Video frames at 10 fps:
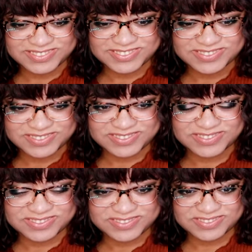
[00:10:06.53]

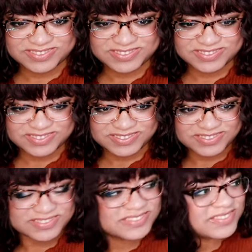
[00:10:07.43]

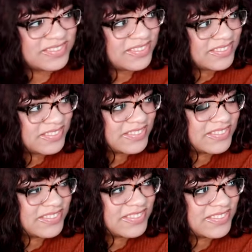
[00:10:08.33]

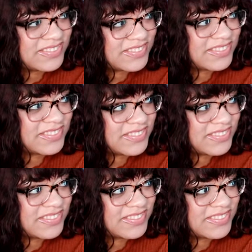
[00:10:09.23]
(not speaking)